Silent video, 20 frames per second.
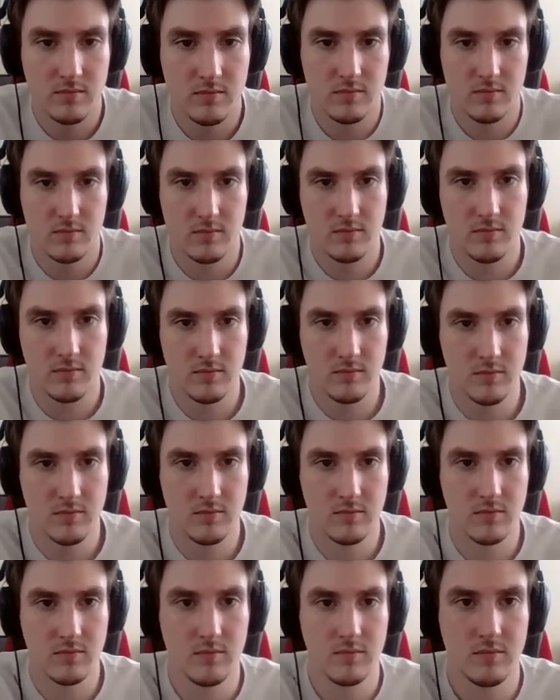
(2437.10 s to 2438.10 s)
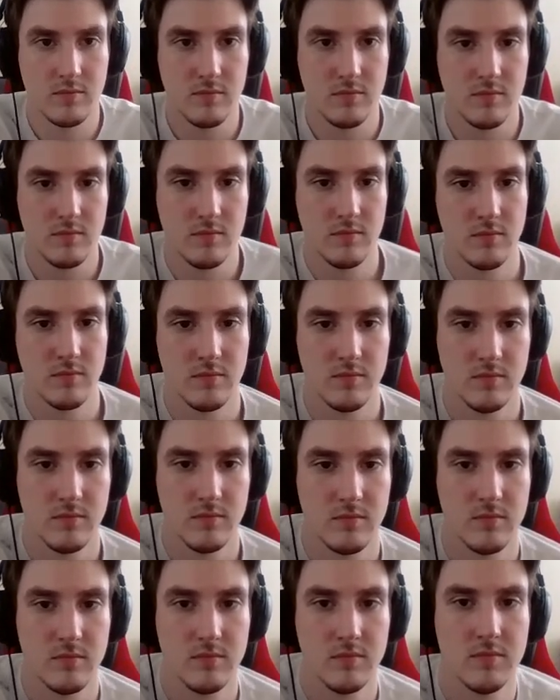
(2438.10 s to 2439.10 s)

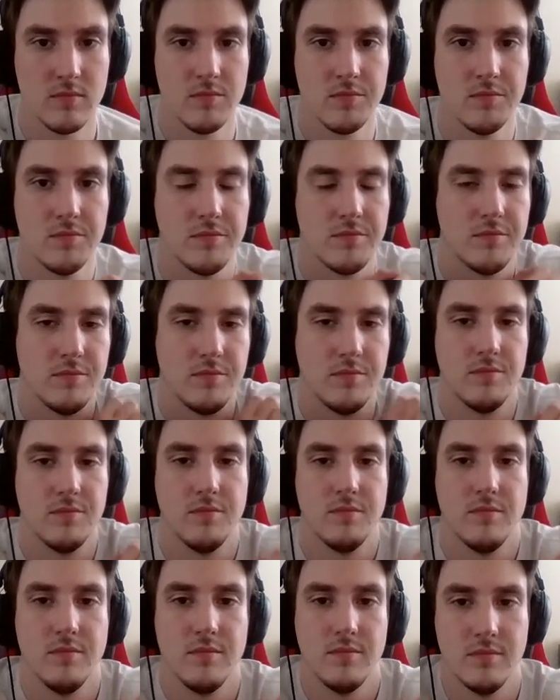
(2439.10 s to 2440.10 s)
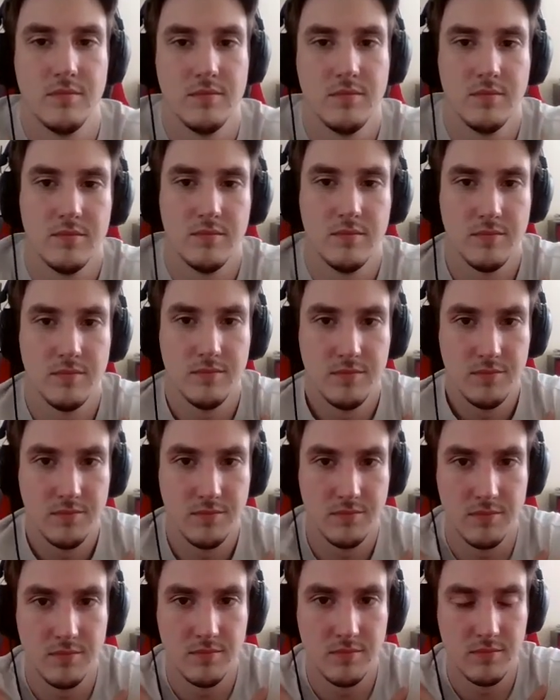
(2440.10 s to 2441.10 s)

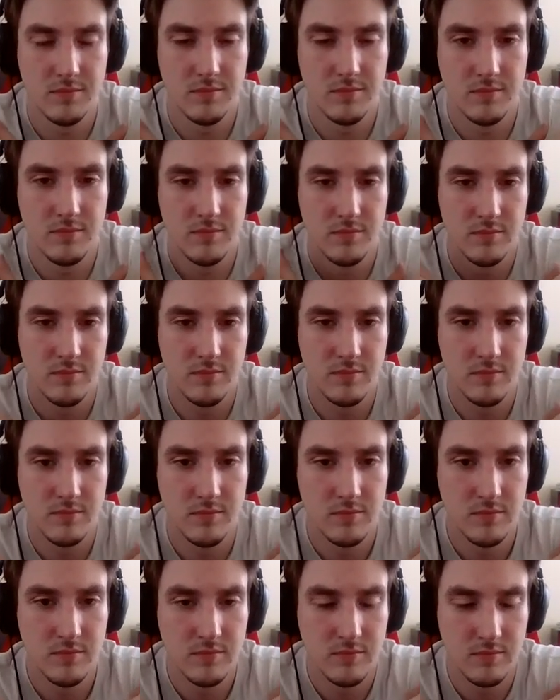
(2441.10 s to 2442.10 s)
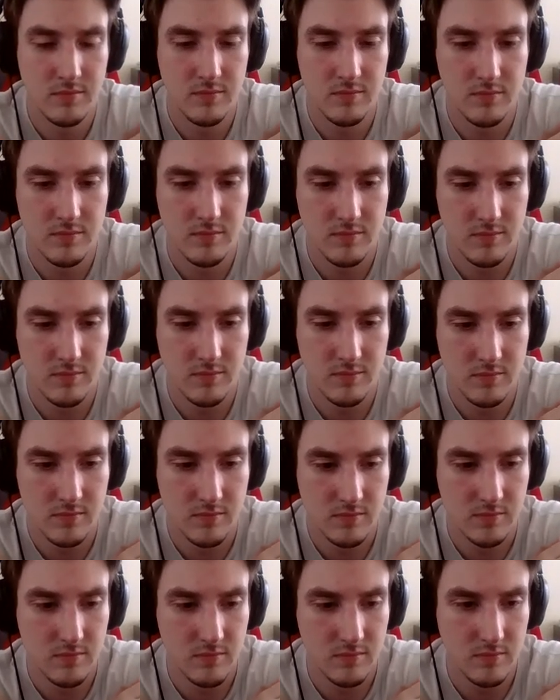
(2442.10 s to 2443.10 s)

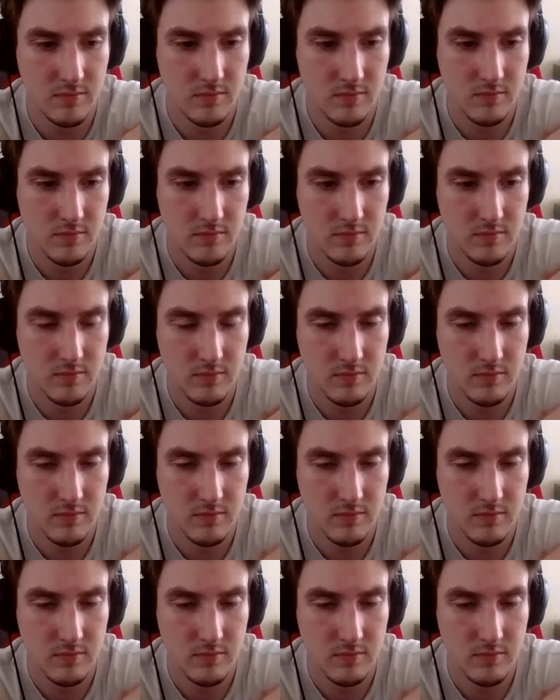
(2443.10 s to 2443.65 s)
[no speech]